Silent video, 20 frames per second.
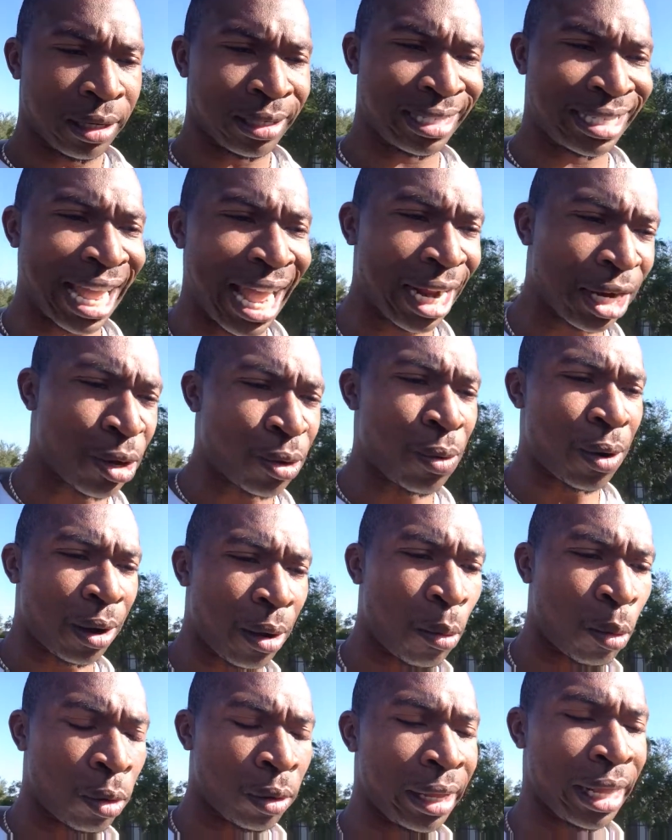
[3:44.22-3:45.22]
Zachariah,
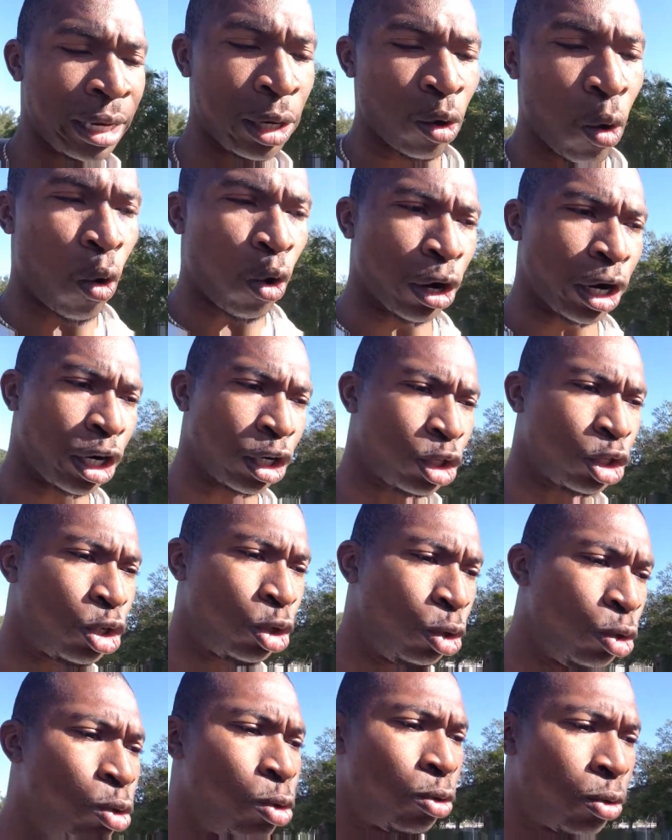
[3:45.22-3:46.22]
in order
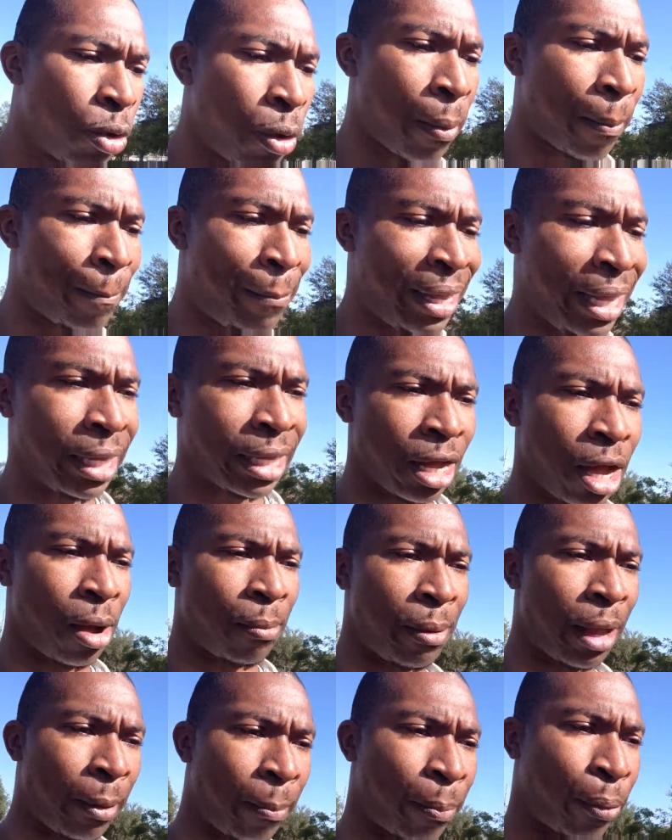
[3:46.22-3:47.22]
to
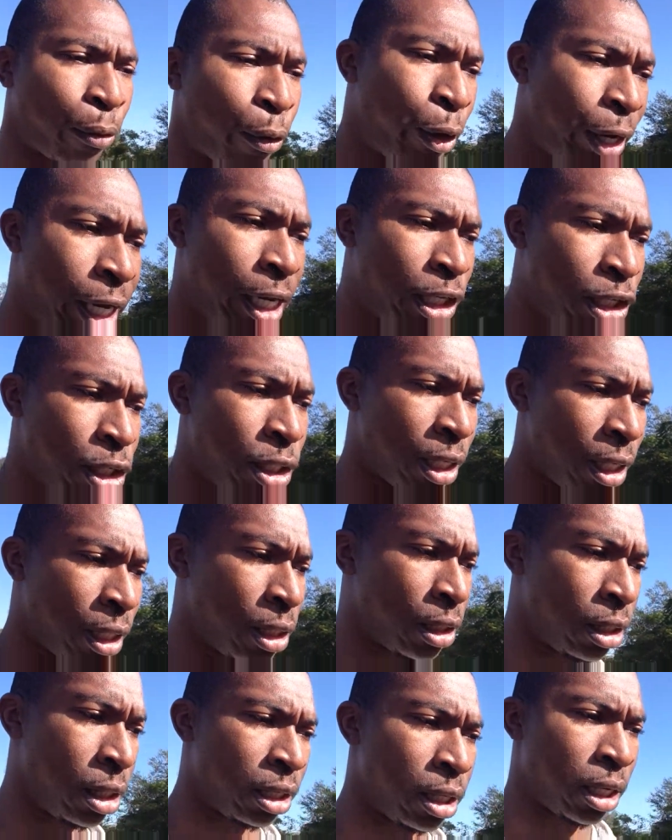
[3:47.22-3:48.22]
become a priest
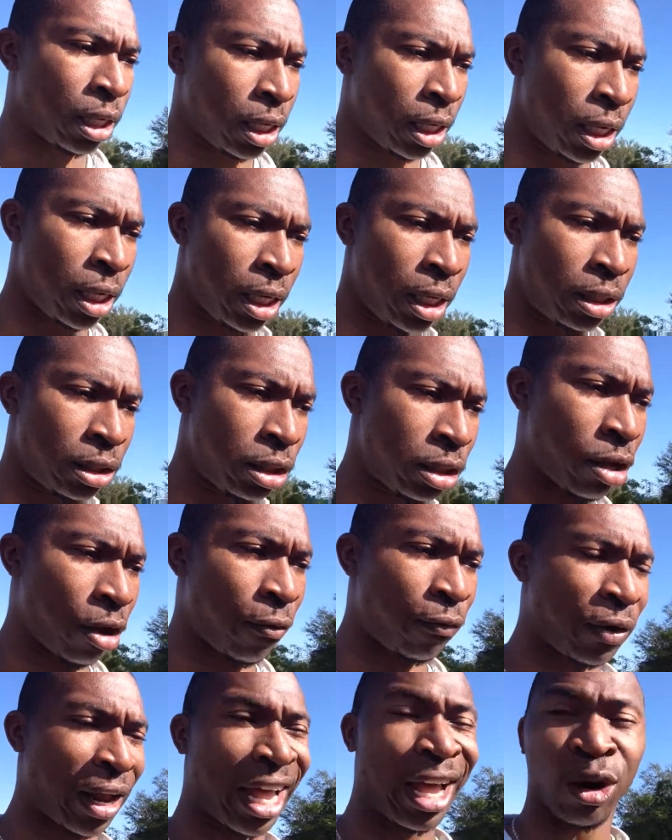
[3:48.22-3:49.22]
and
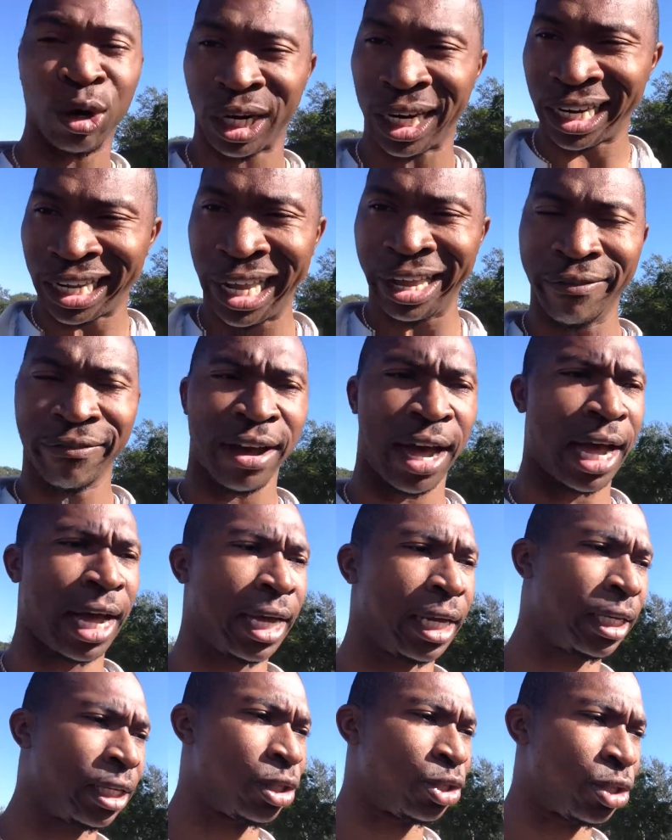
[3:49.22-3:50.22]
stuff like, or
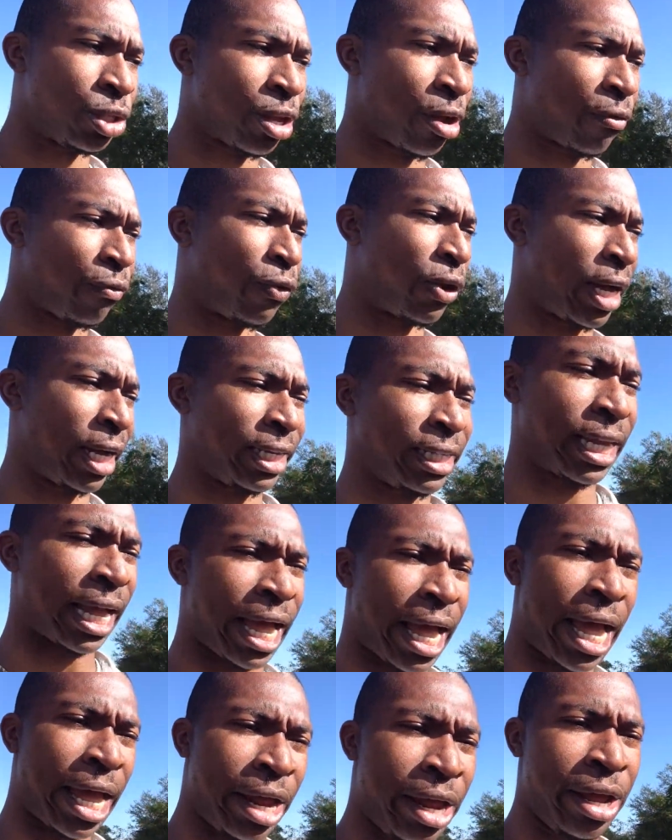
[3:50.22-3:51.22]
Levi and stuff like
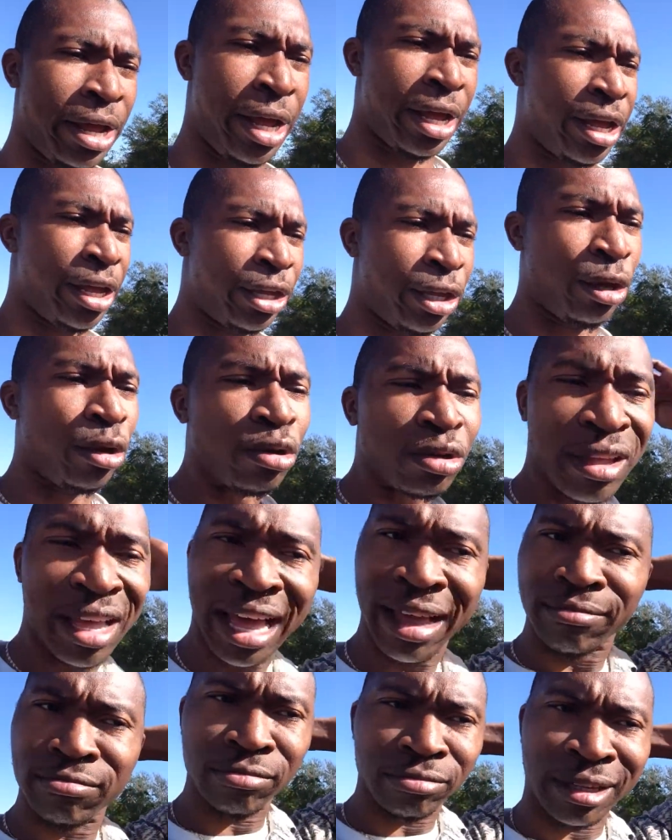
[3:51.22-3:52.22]
that, you
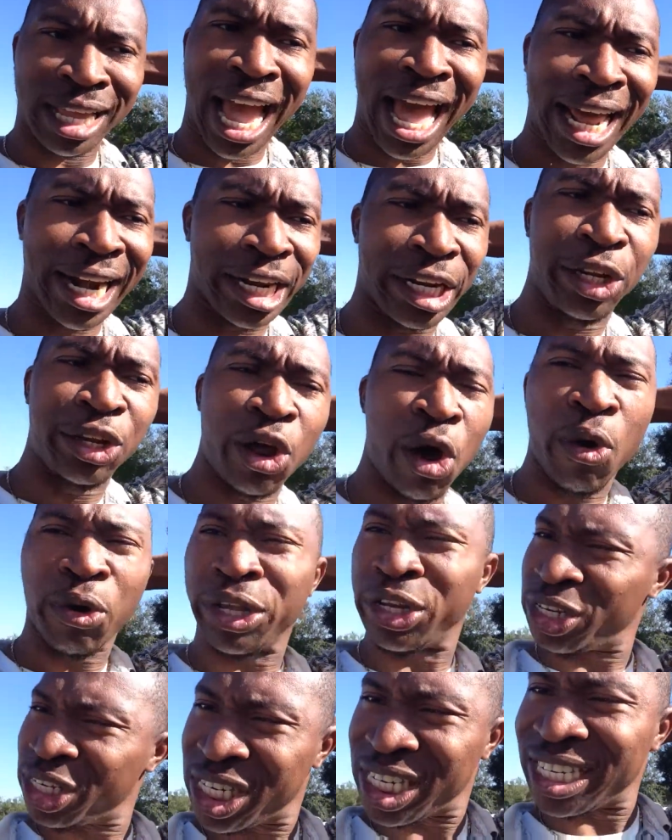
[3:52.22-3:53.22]
got to know
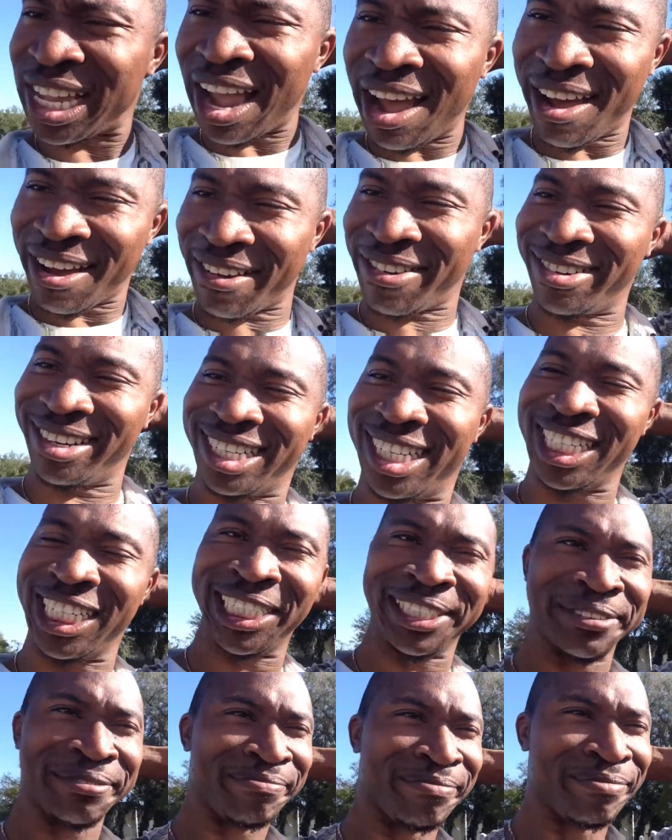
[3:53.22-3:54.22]
your stuff.
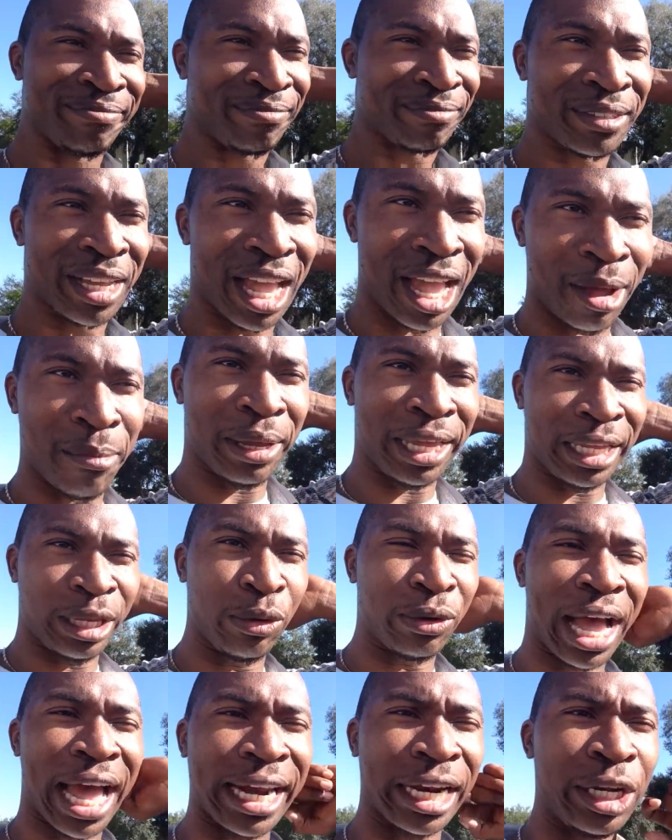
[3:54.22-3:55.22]
I mean,
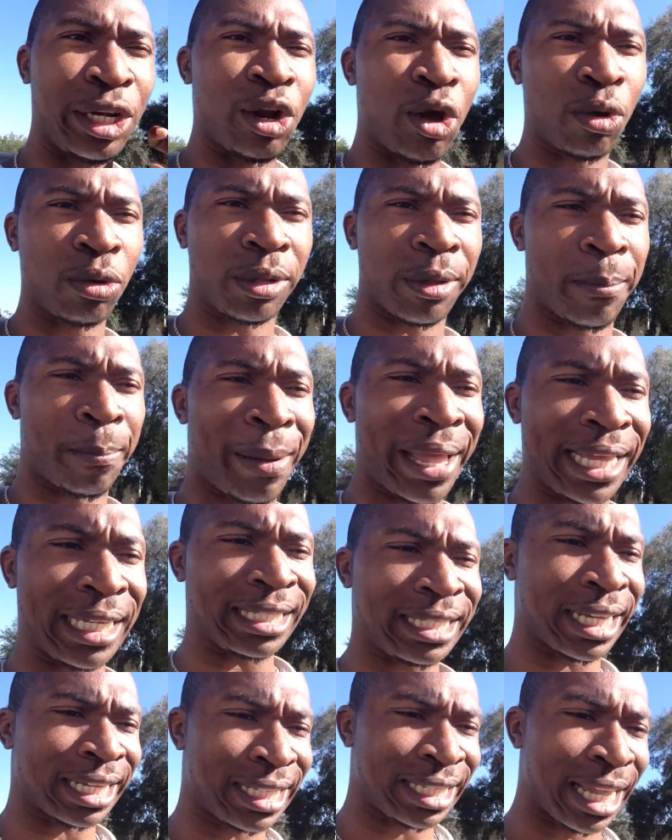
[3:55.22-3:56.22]
you got to know the
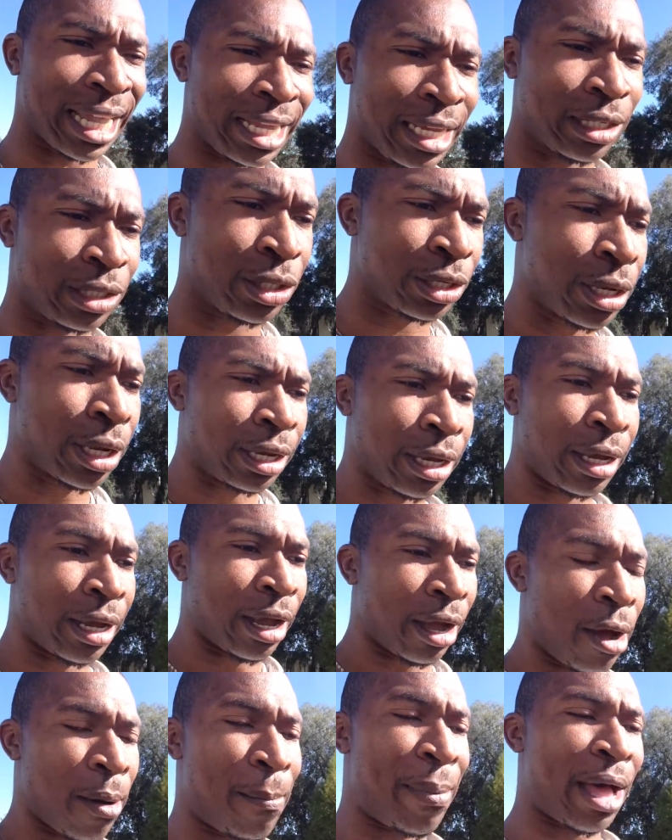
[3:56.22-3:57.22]
basic things
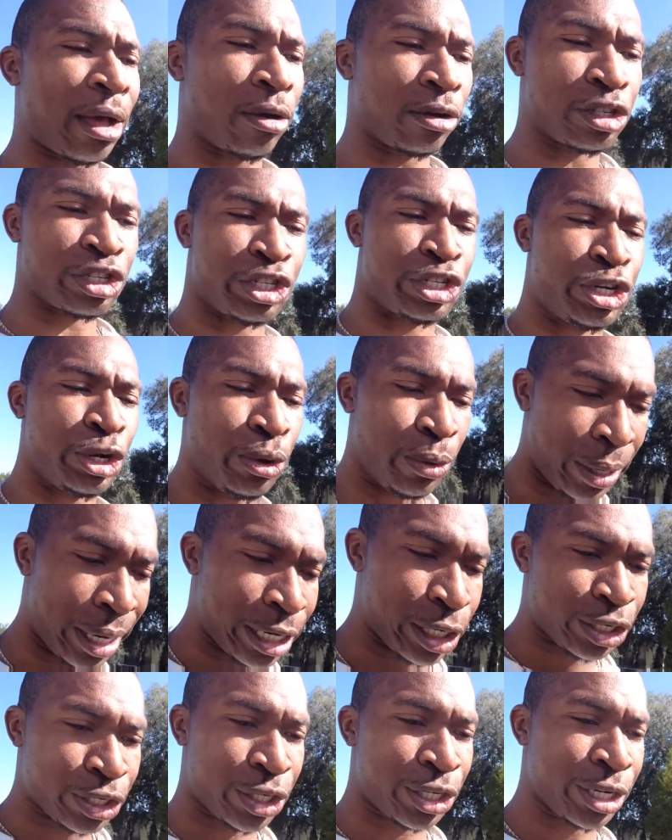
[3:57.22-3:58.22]
about
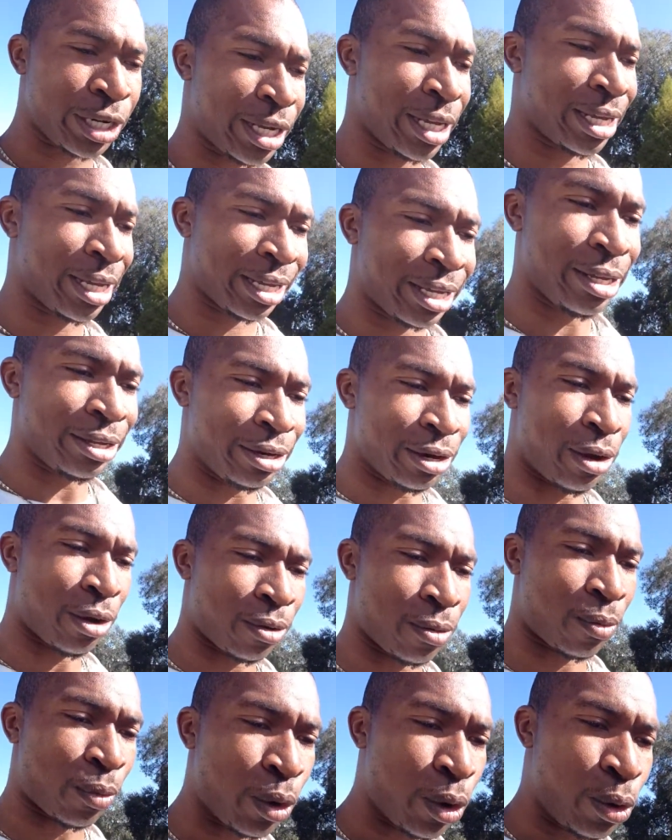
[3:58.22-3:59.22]
Jewish, you
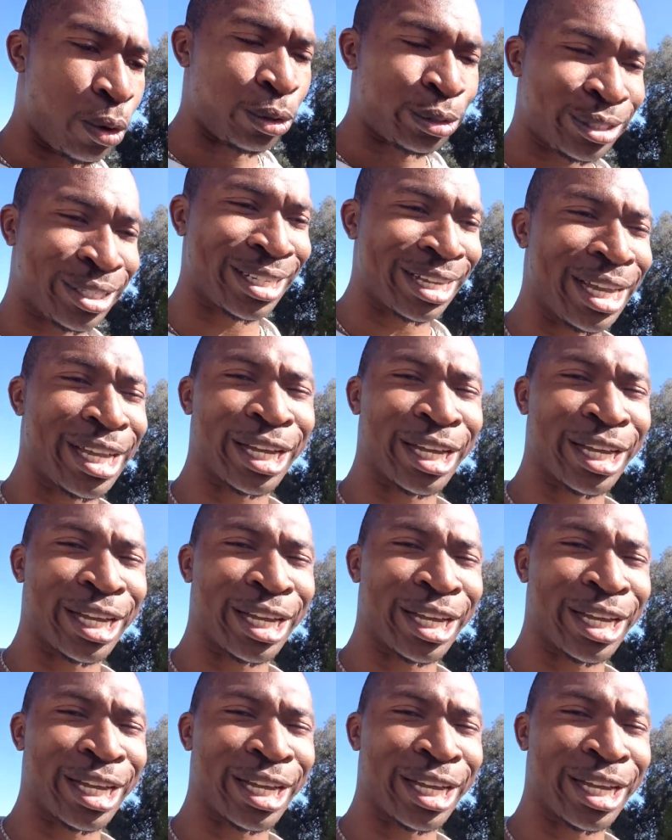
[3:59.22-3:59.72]
know, roots